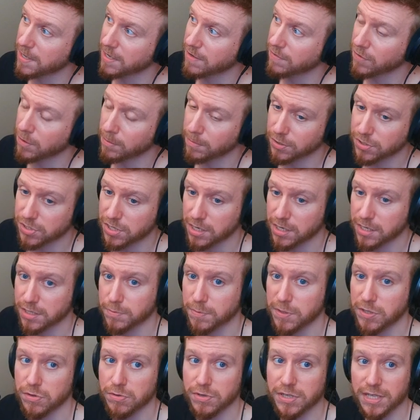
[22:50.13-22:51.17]
of Umbral Shards,
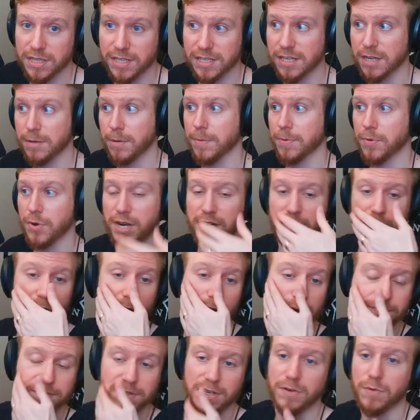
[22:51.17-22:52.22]
we do see this come up quite
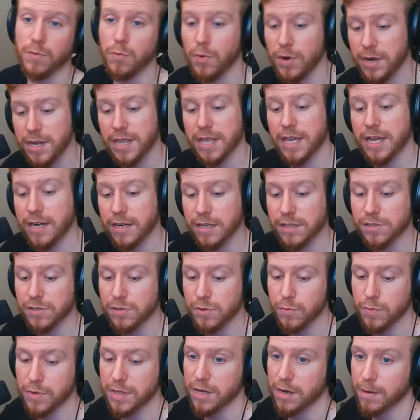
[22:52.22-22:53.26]
often. What are they going to
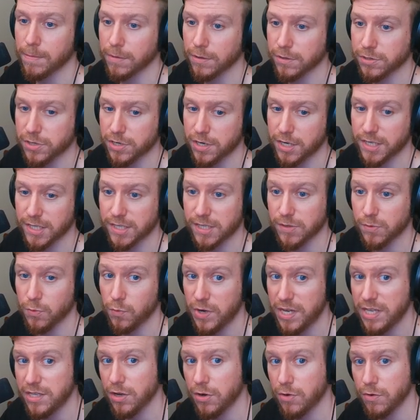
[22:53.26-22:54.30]
do with Umbral Shards?
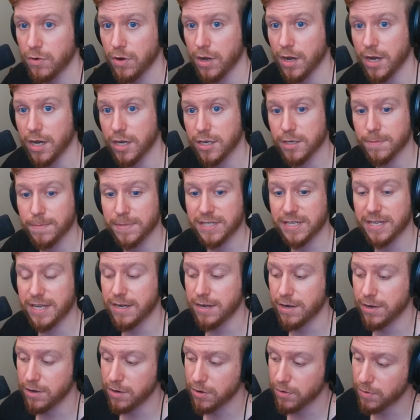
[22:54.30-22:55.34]
We don't
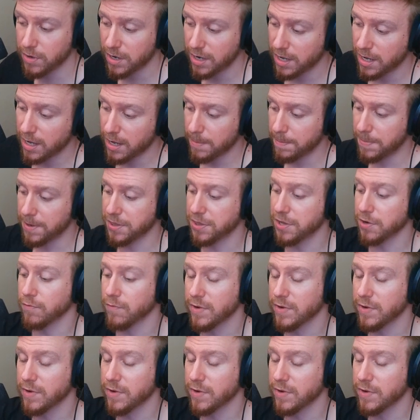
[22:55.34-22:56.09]
100% know, but there